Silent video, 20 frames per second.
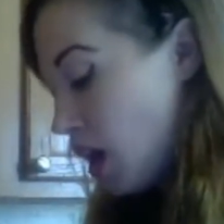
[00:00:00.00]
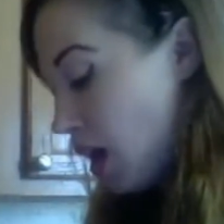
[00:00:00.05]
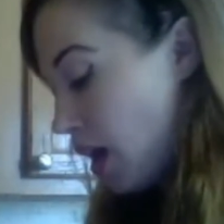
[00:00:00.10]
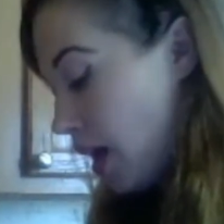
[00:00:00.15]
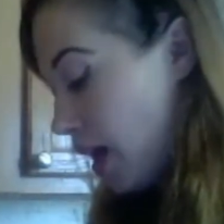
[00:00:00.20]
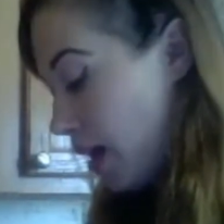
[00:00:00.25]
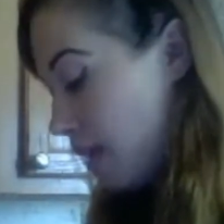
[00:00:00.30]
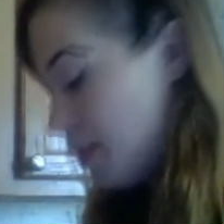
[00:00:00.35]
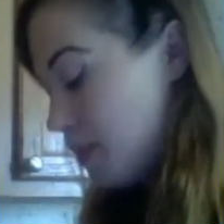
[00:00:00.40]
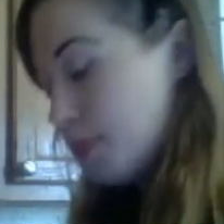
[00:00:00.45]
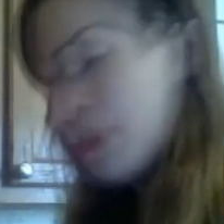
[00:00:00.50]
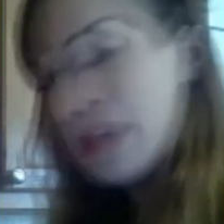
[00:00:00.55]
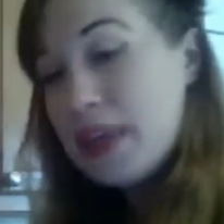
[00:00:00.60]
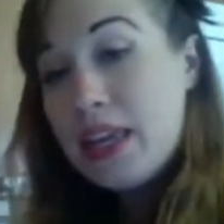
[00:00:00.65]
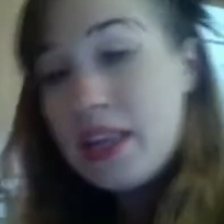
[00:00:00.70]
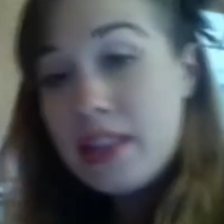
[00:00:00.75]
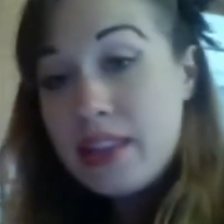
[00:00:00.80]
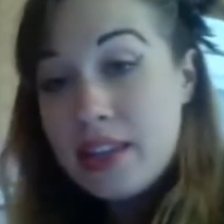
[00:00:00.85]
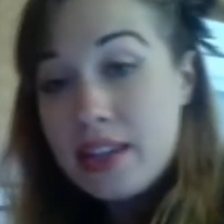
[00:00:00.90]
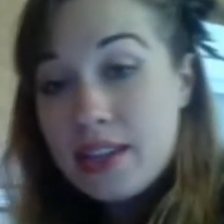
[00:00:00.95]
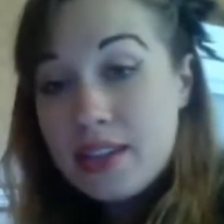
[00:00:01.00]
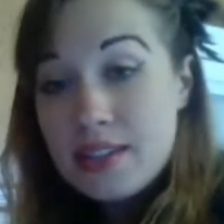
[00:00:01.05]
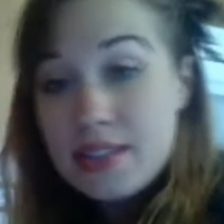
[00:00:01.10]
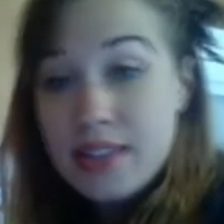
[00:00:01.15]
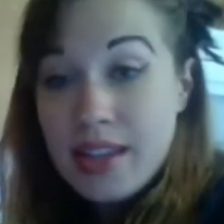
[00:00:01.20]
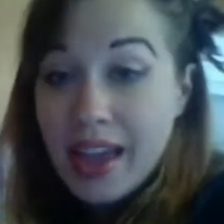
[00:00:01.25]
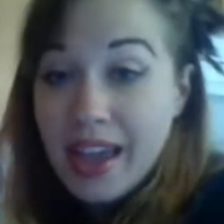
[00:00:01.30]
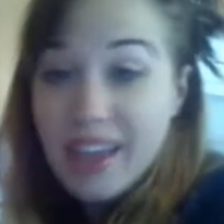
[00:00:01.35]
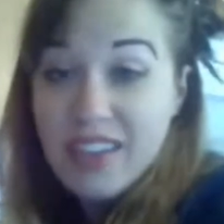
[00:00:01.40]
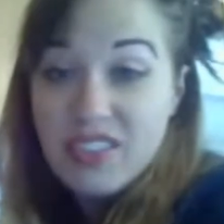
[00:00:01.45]
The peelings,
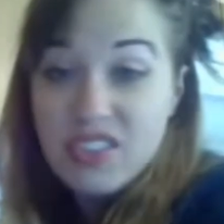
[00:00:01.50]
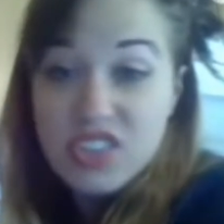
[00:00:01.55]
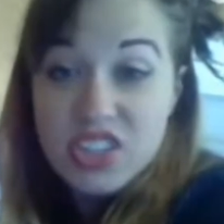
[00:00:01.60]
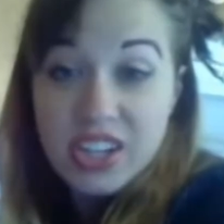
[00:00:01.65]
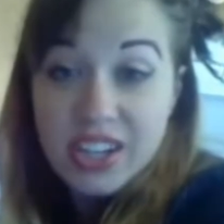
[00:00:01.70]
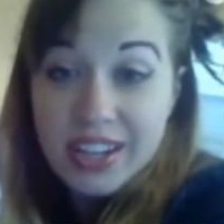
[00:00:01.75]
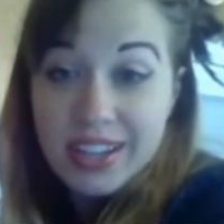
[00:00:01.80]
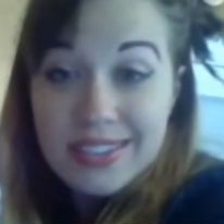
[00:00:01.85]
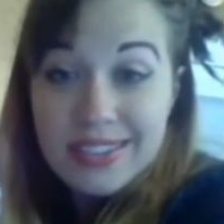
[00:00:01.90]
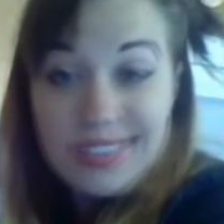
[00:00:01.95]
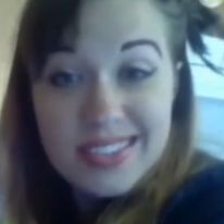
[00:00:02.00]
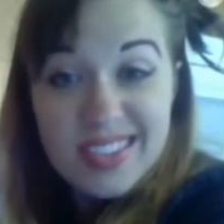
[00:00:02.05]
I have chickens,